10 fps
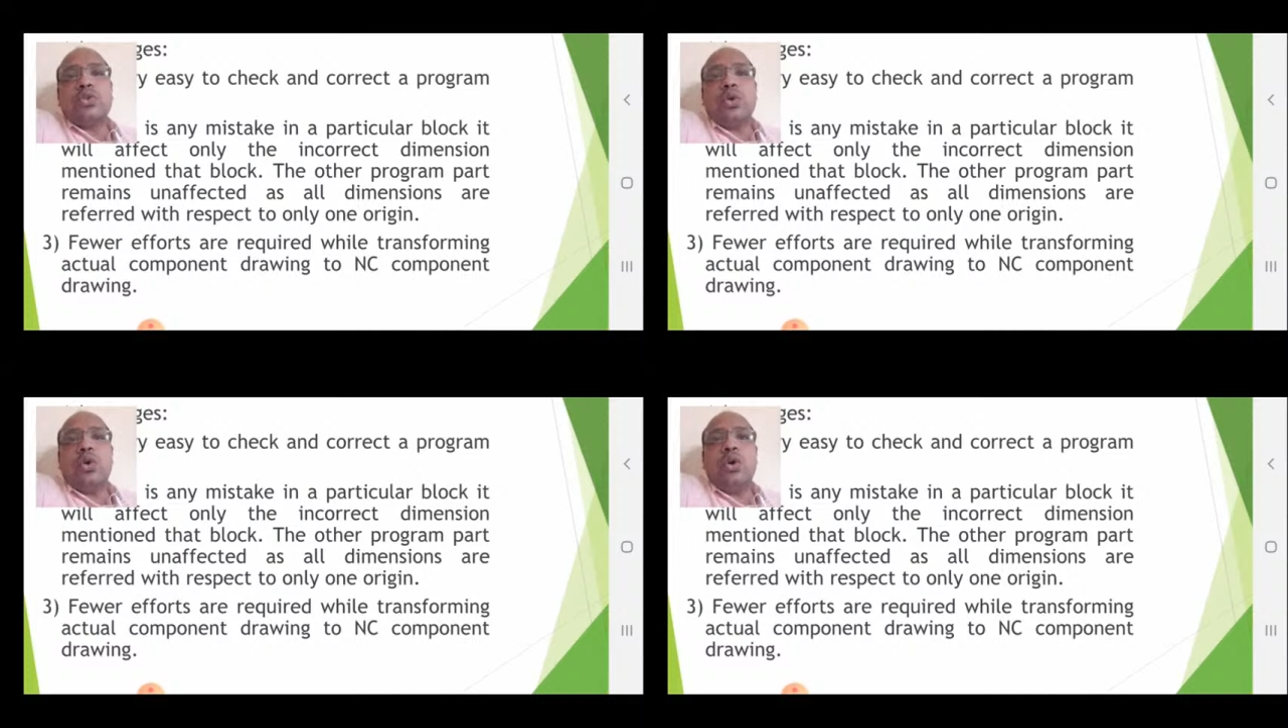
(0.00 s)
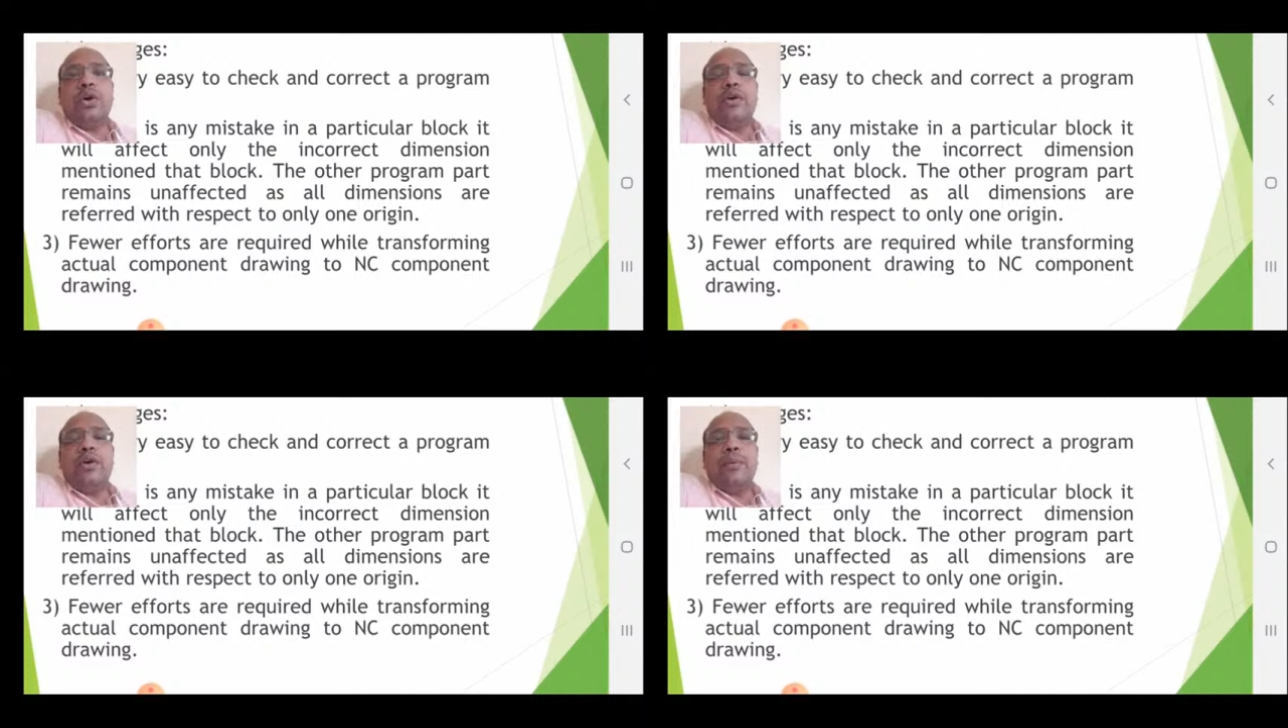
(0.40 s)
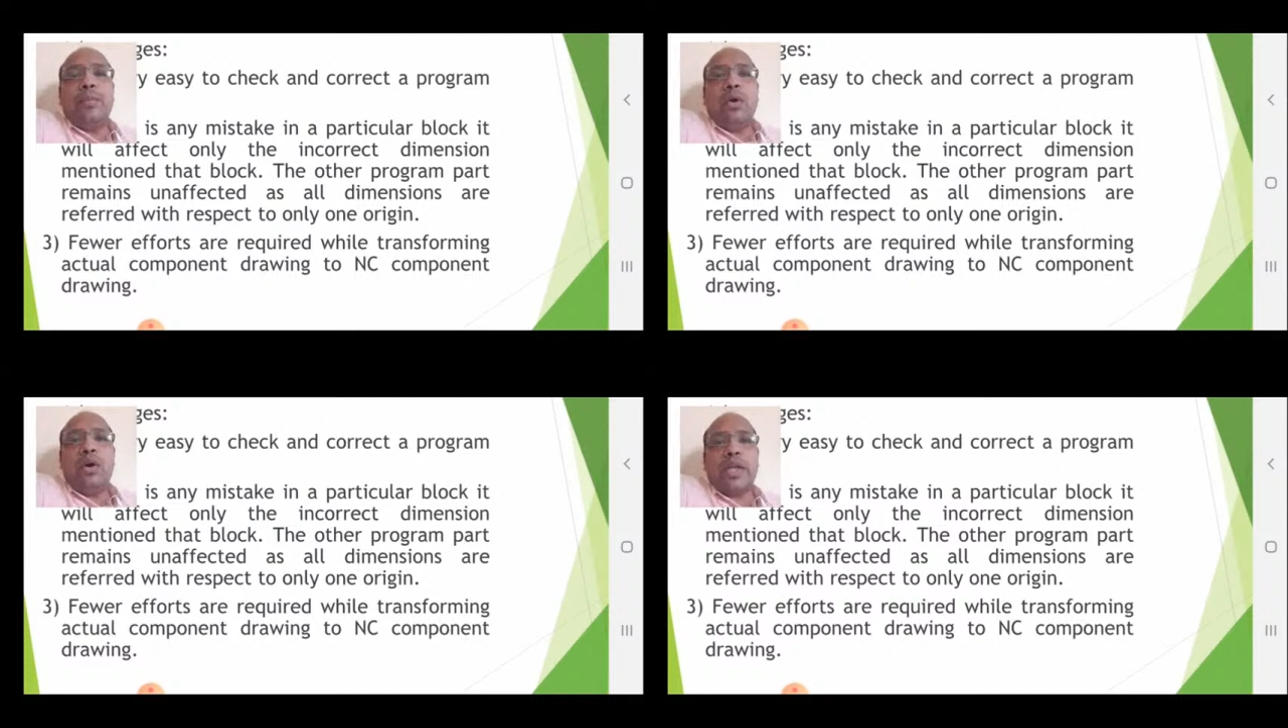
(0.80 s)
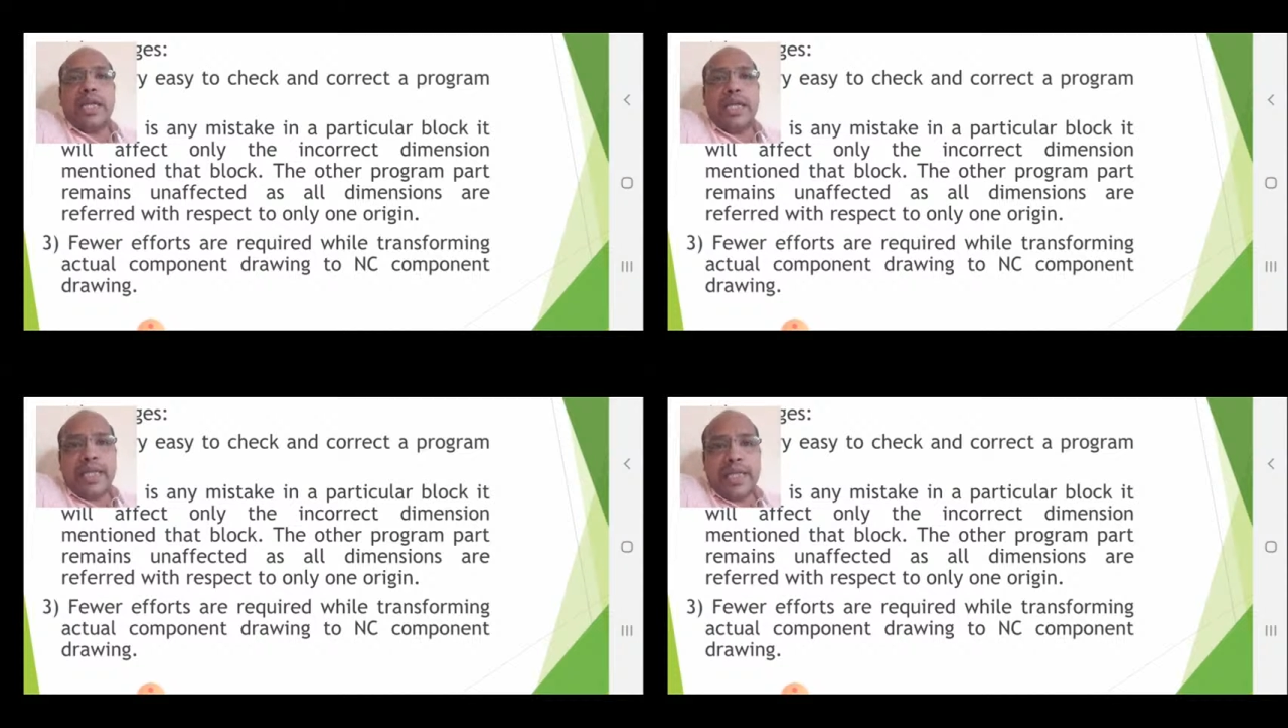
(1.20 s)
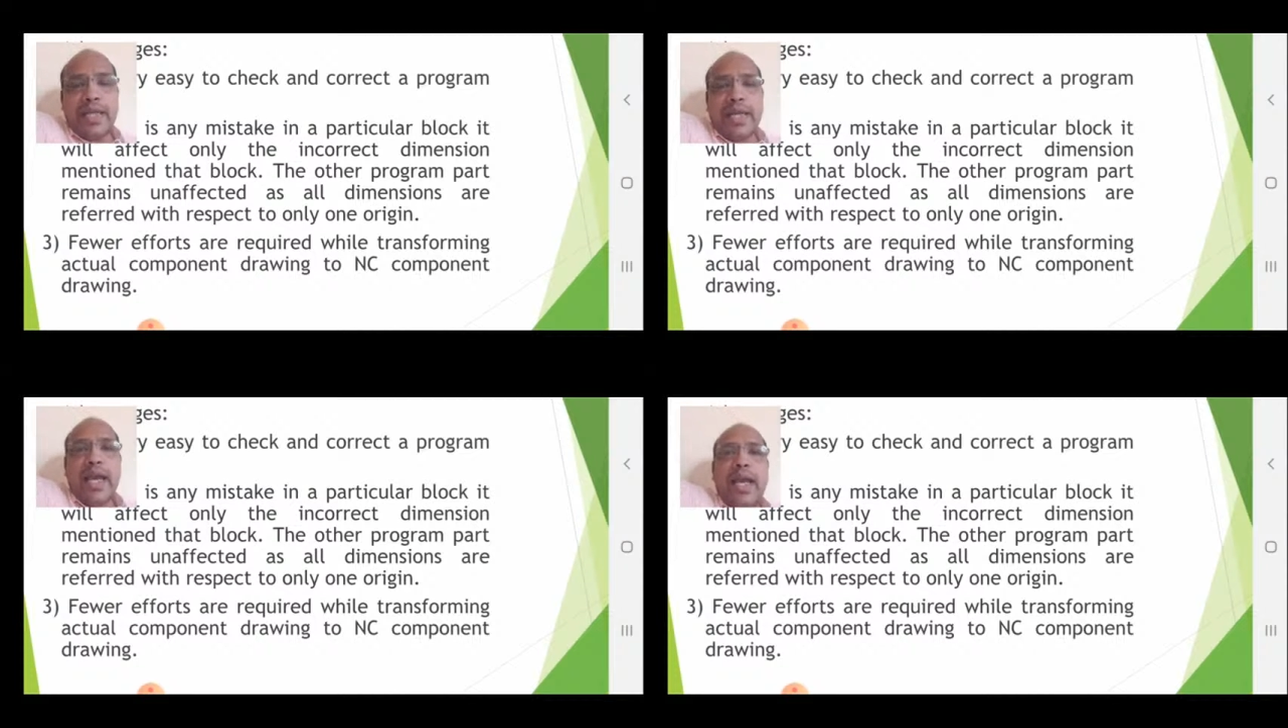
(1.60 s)
So for
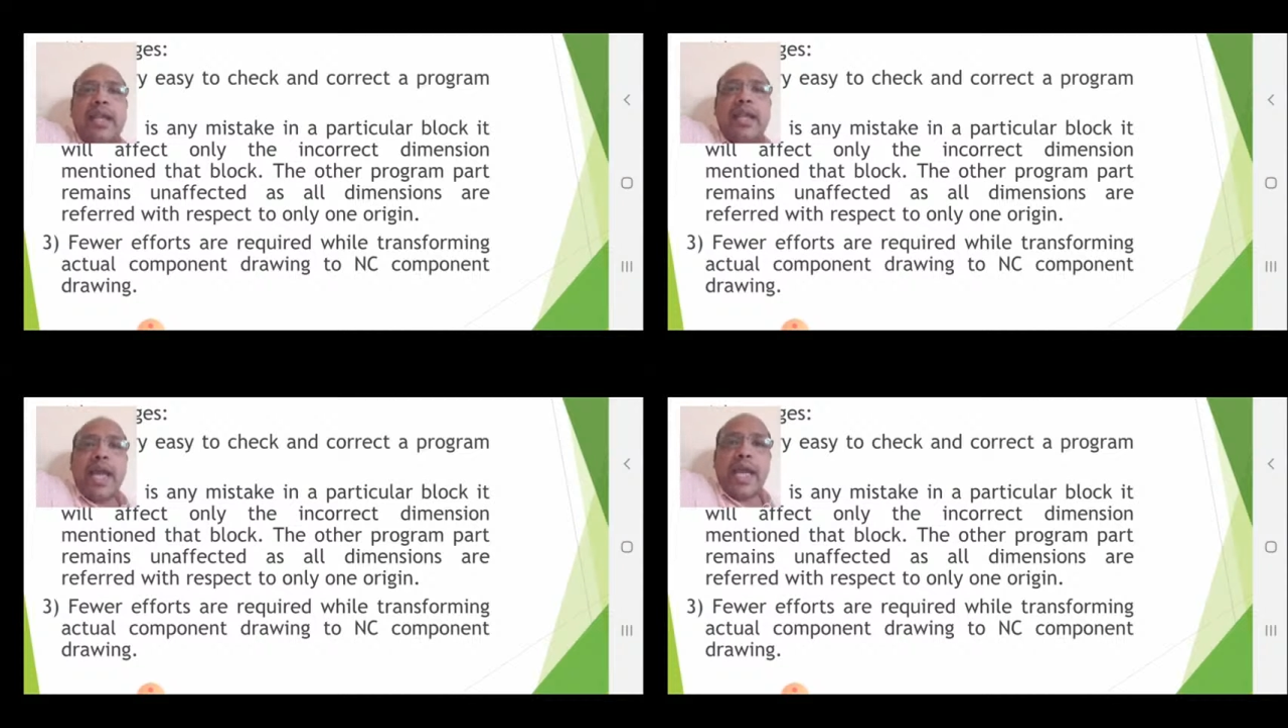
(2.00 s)
getting an